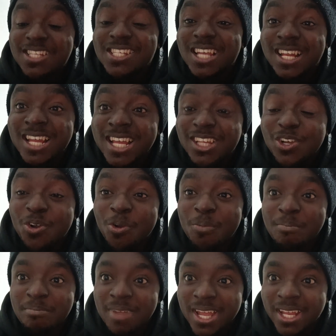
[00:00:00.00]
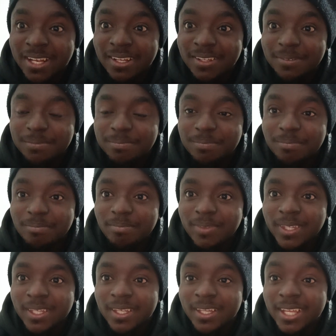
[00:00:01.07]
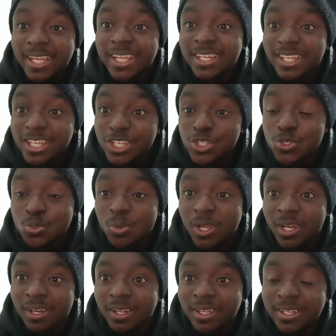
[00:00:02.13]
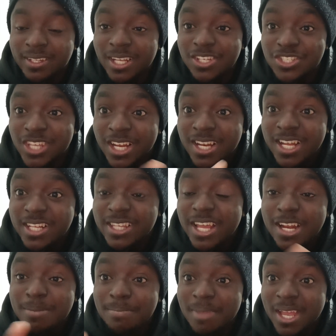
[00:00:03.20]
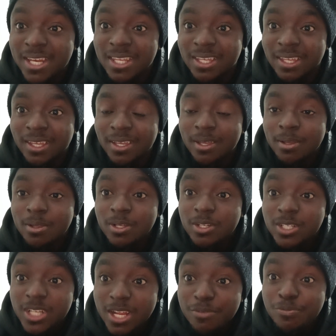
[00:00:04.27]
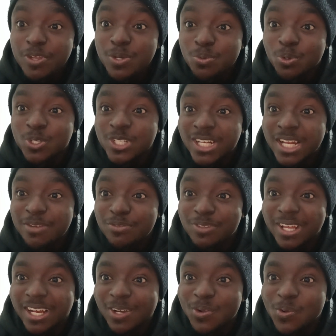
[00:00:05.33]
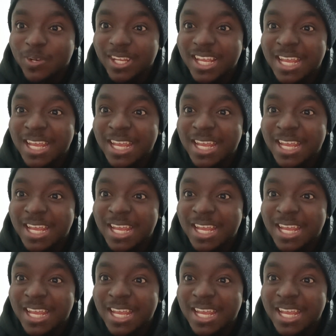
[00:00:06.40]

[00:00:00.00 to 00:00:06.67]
select all men in Israel. They selected many. David was left alone.